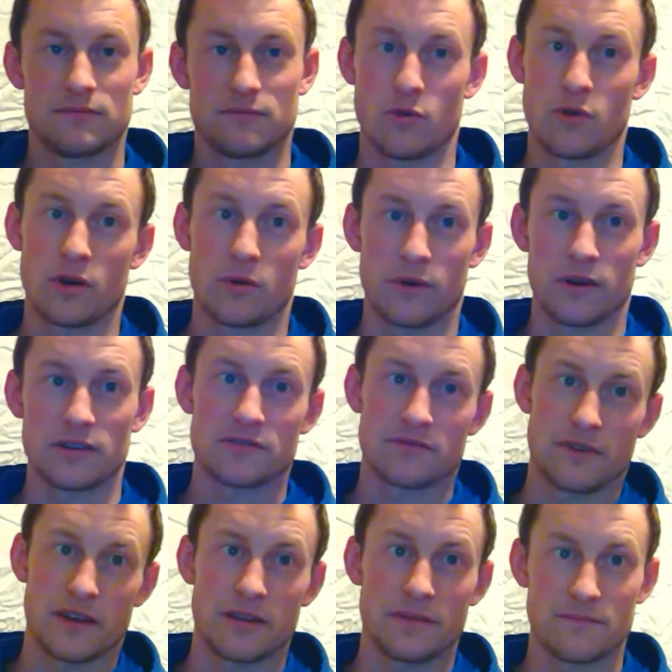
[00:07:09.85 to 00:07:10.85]
or worse,
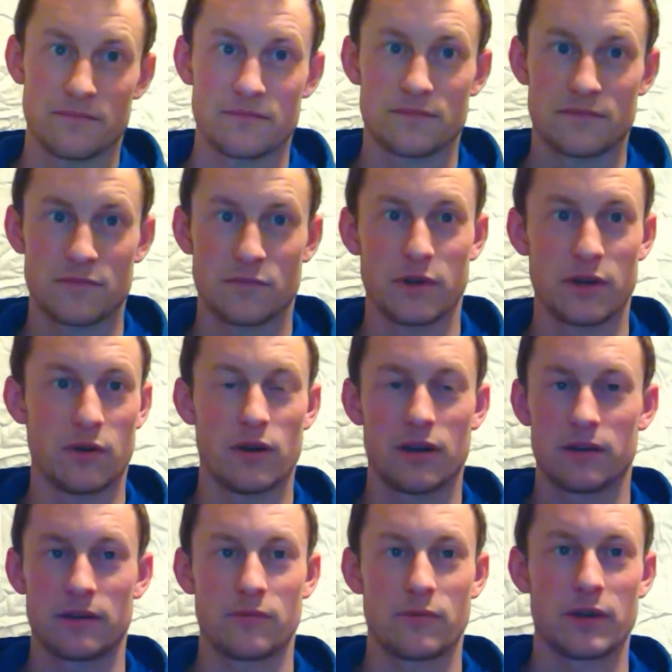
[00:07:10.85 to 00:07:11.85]
right? We
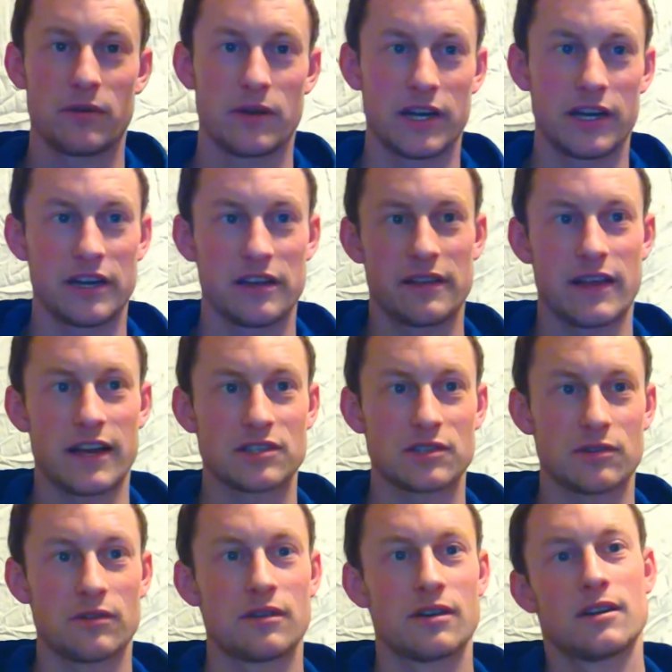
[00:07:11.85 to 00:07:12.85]
don't want any of that.
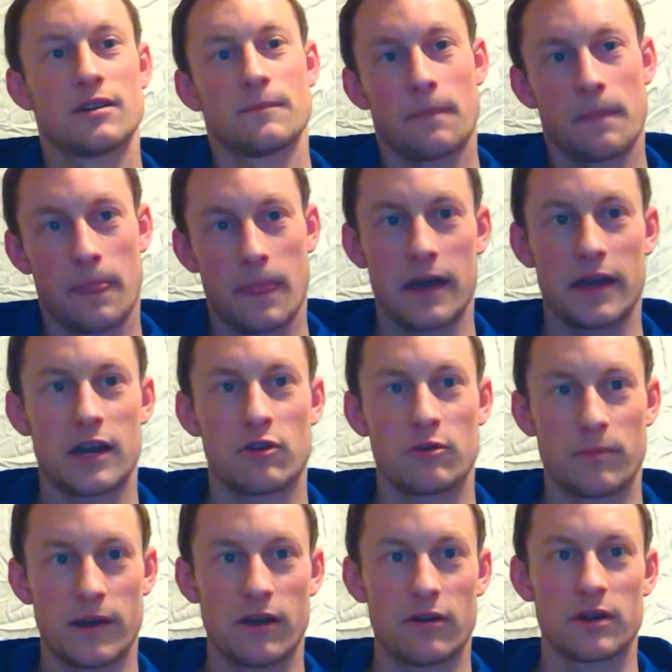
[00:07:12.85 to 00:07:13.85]
So at Hauer
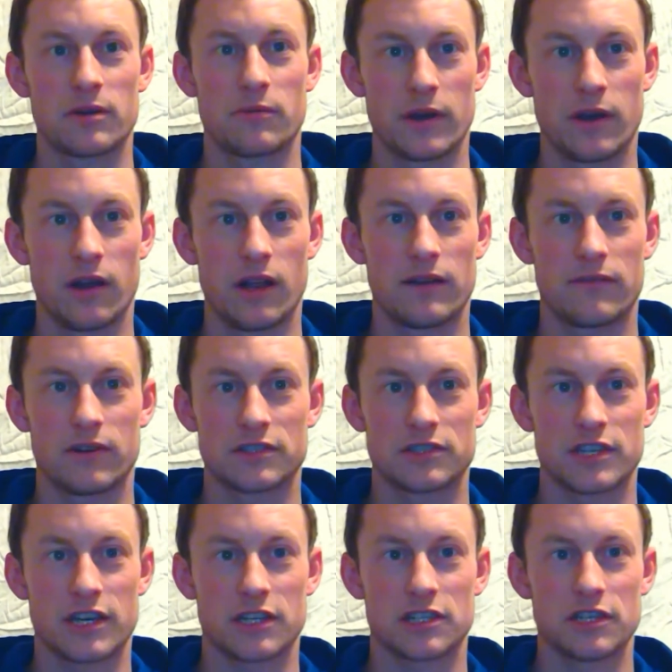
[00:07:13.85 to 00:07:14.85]
Power, we all have our
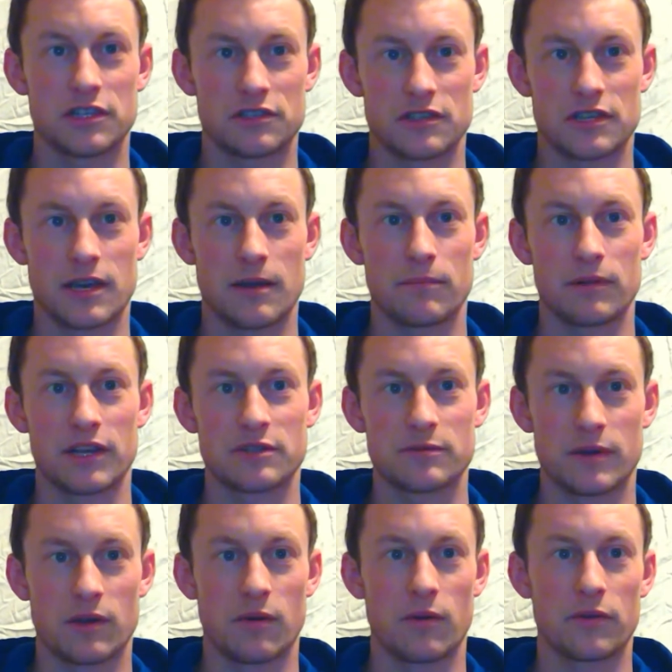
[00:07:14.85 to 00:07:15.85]
check sheets and templates
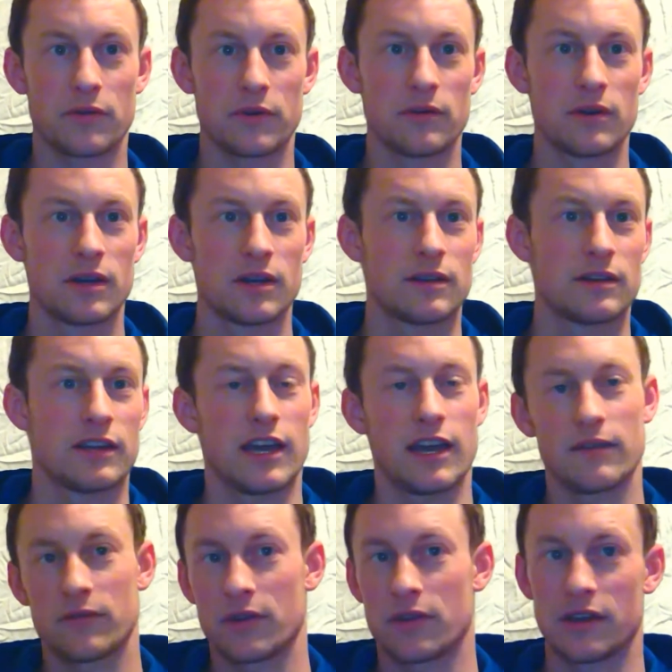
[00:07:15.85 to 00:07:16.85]
we go through.
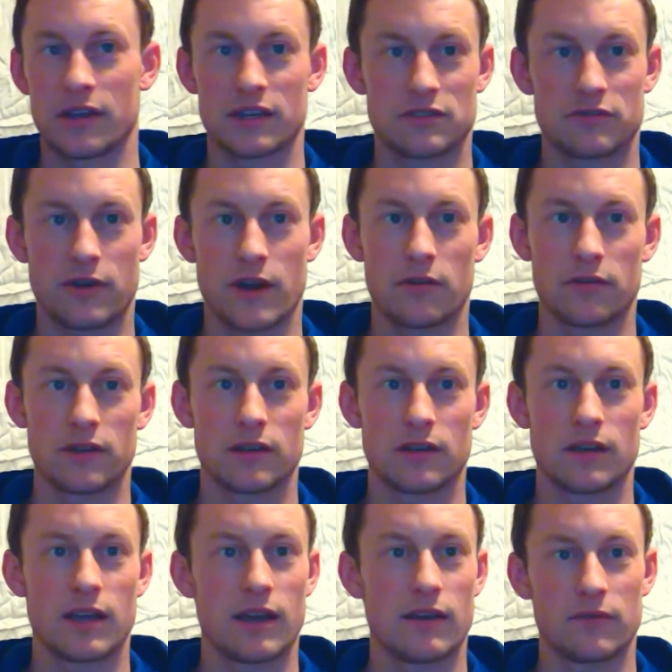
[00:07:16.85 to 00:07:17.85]
Everything gets grounded,
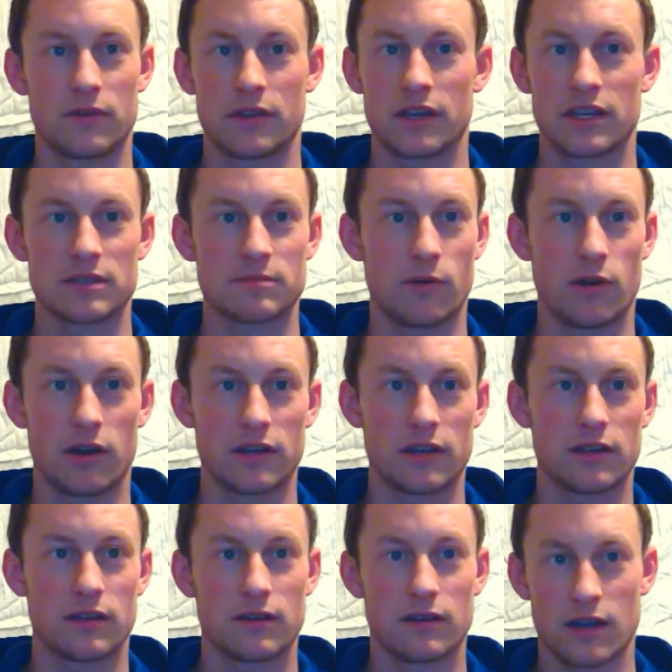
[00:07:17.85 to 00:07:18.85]
everything gets
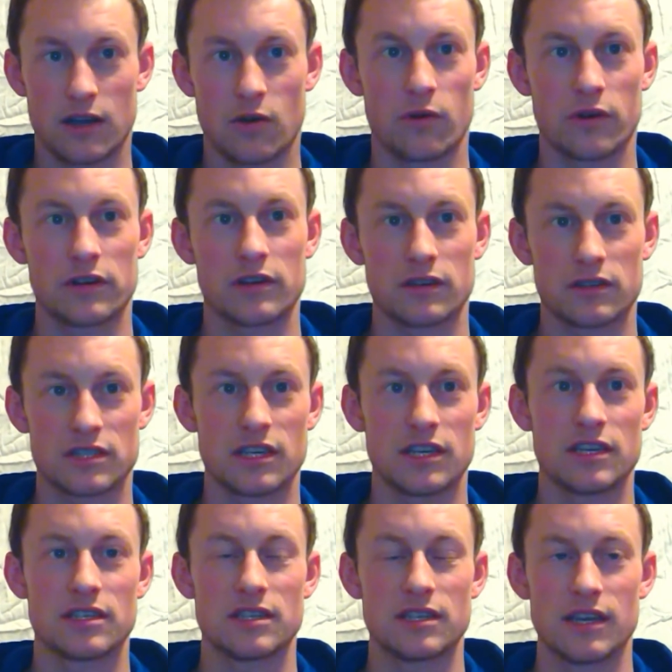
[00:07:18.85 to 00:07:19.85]
bonded according to
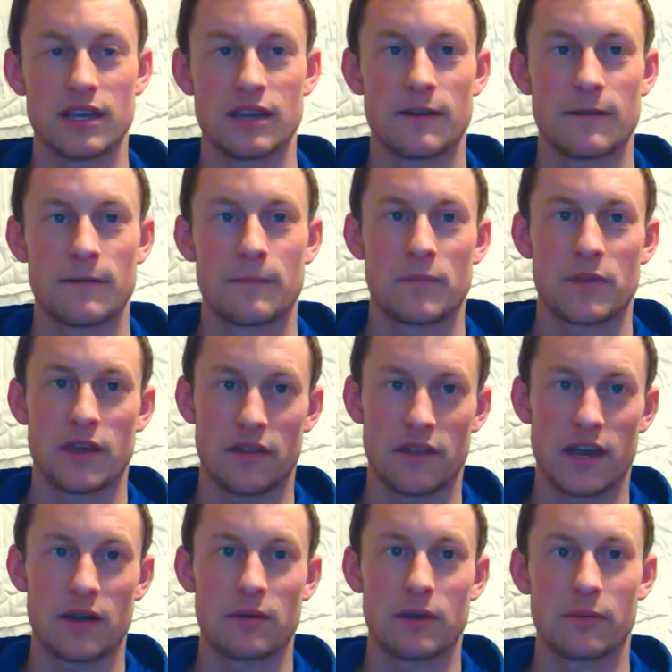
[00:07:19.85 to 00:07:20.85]
CEC, and
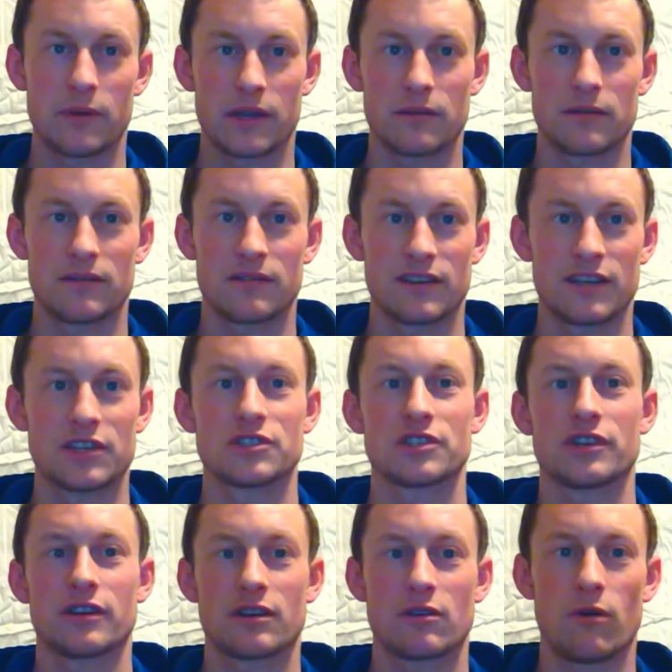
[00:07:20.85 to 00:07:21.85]
that way we can
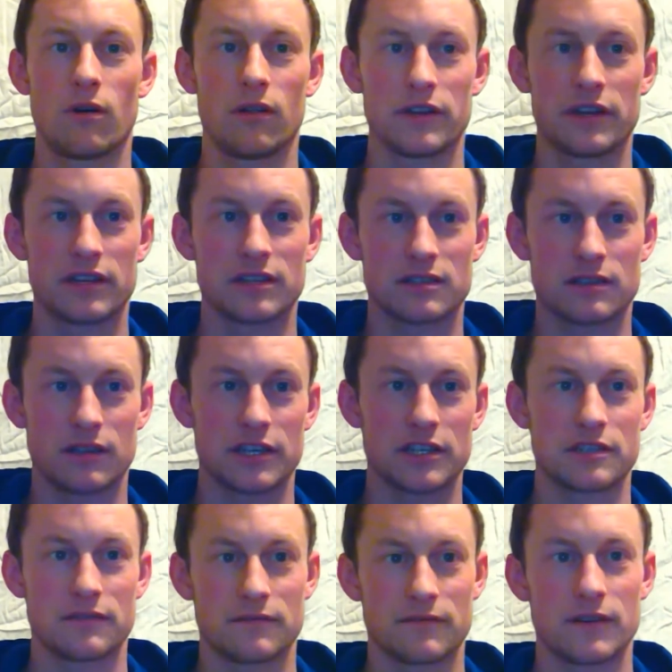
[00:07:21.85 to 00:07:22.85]
ensure a quality
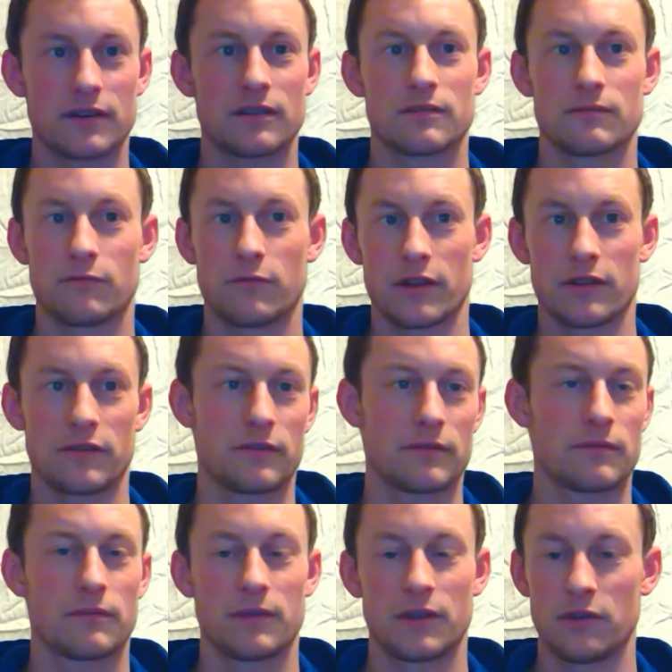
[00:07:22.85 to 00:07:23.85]
installation for whether
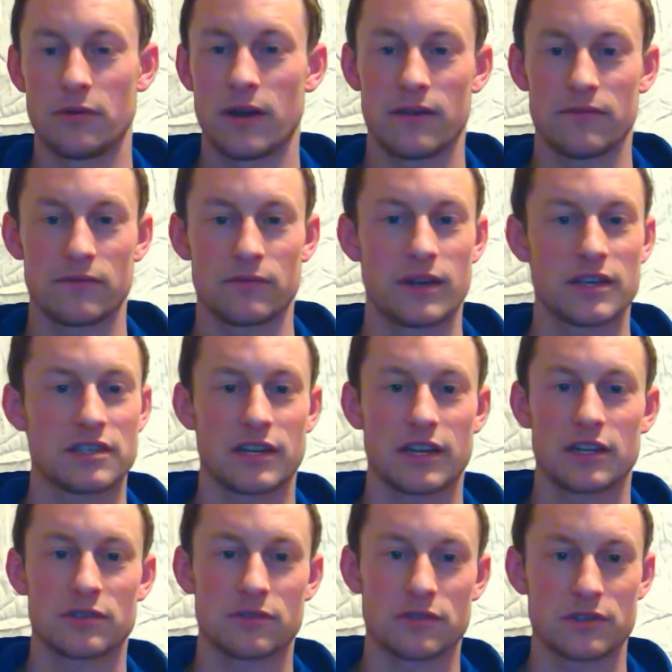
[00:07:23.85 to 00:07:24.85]
you have a
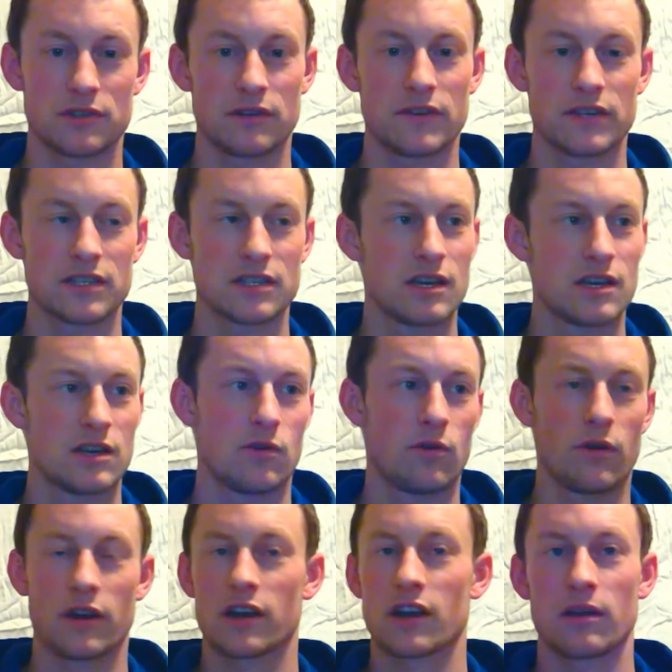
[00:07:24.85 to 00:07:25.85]
residential service
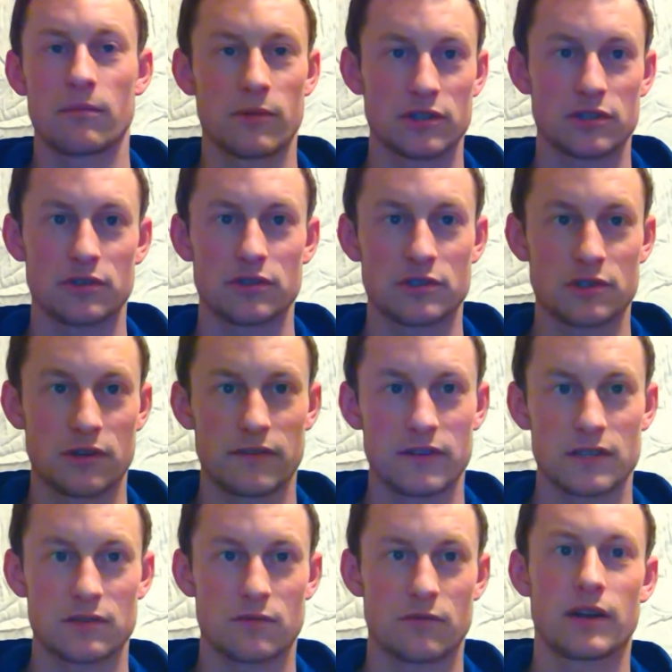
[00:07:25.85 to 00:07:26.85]
or a commercial
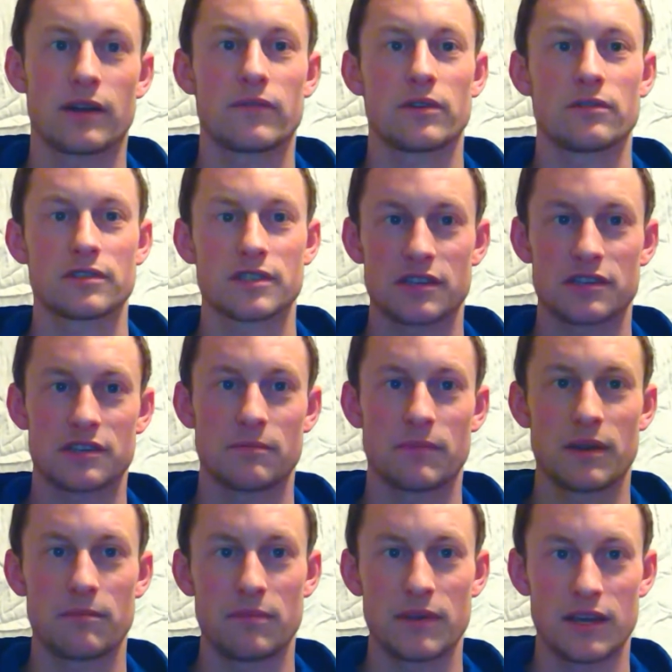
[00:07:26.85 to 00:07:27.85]
service. Whatever your system
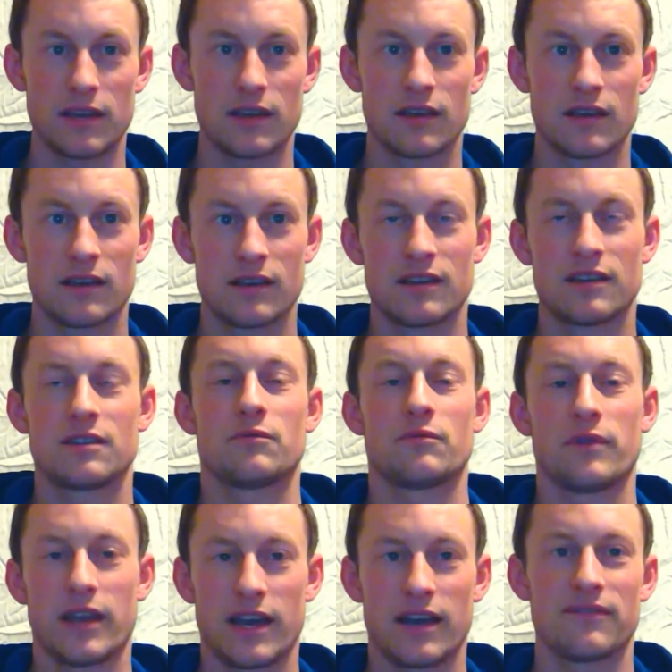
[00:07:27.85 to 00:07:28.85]
may be,
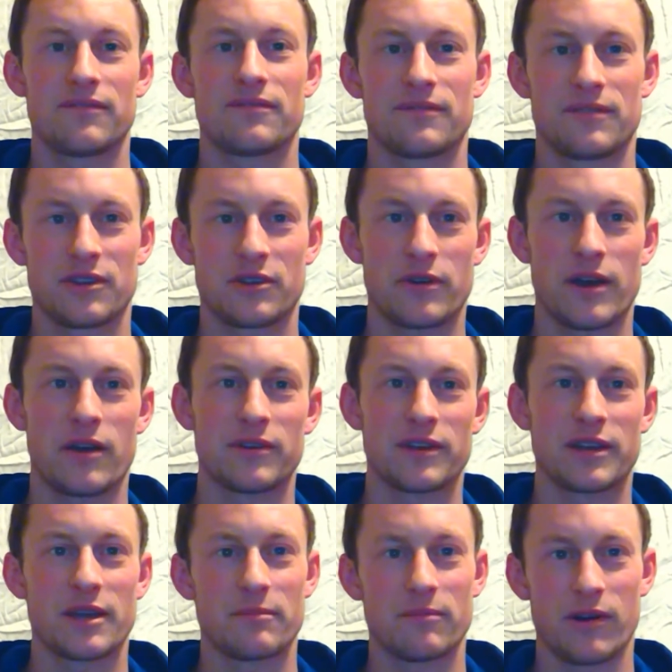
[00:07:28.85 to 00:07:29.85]
we have the
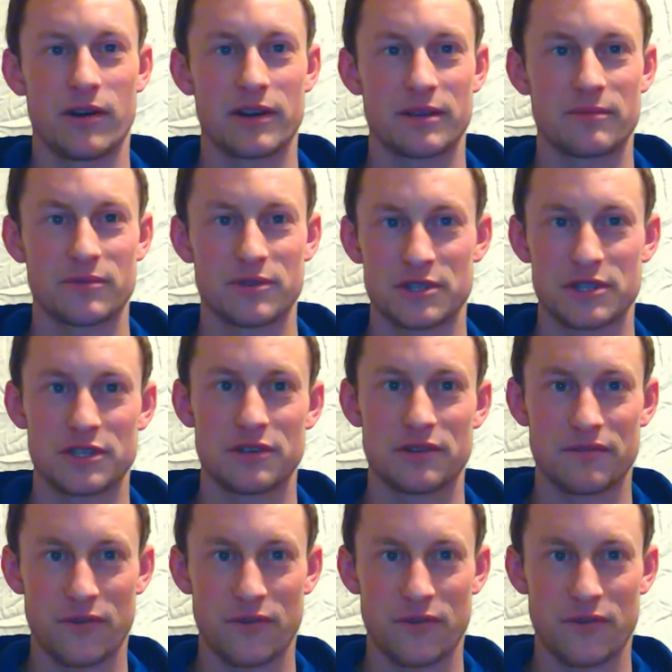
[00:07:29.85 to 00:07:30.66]
grounding and bonding procedure